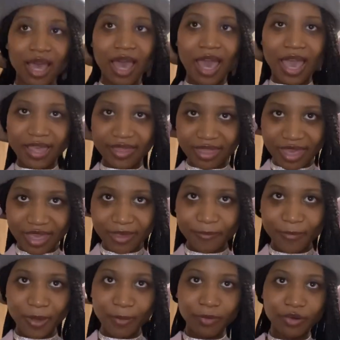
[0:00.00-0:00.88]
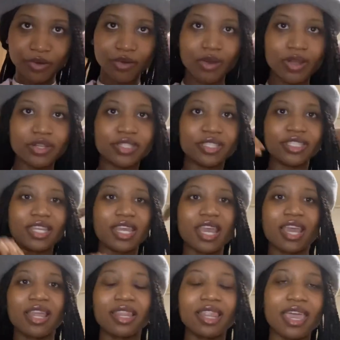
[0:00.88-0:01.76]
I think people don't
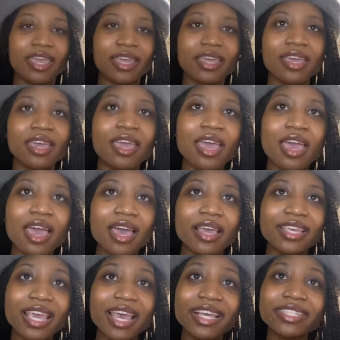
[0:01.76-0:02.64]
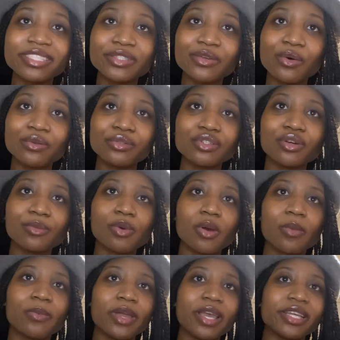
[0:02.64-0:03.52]
understand like yes cultural
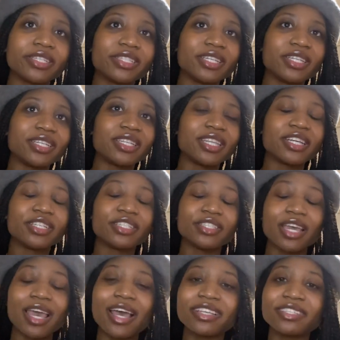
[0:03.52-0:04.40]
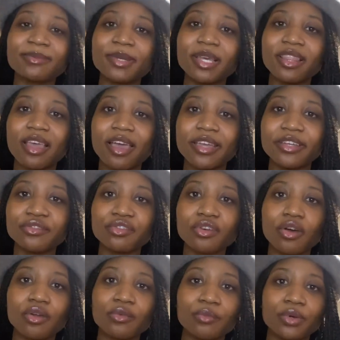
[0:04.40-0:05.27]
appropriation there has to be a line
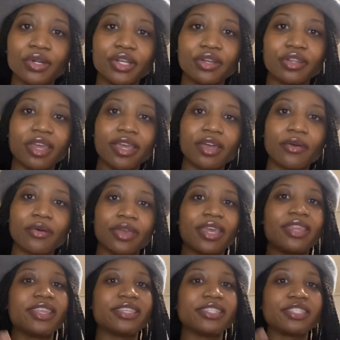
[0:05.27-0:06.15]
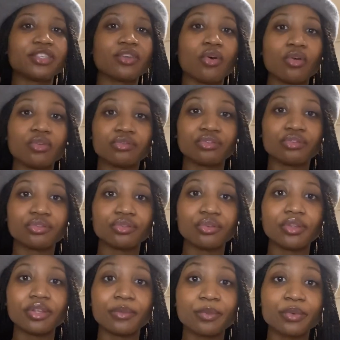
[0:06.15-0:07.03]
drawn where you're like okay this is
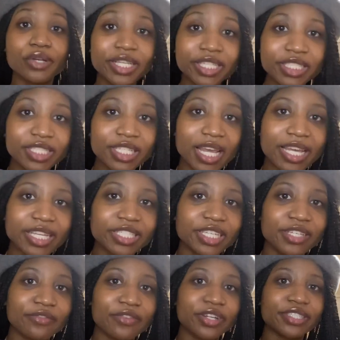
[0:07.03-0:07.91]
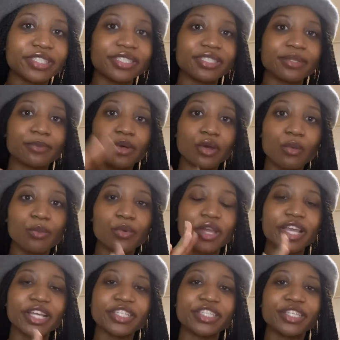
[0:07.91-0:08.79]
cultural appreciation versus
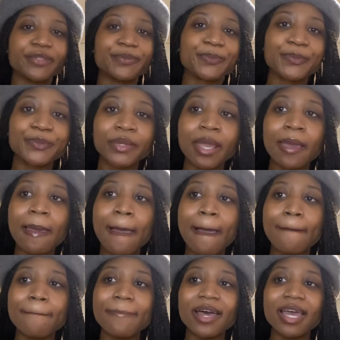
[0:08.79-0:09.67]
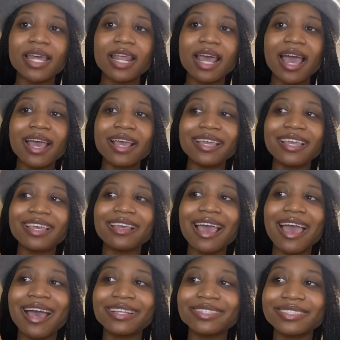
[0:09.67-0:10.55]
appropriation but
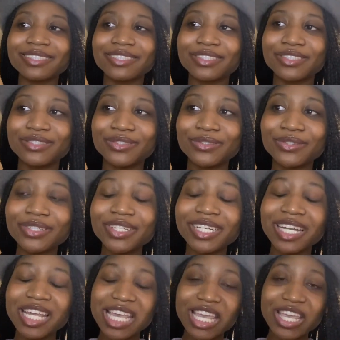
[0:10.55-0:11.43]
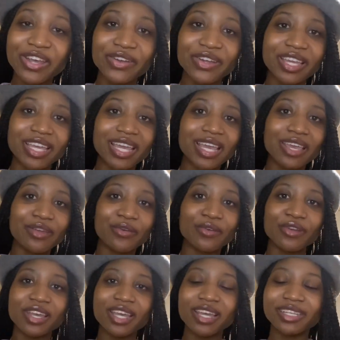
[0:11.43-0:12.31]
as a student here in
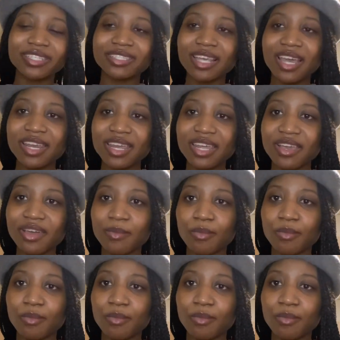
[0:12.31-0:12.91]
korea studying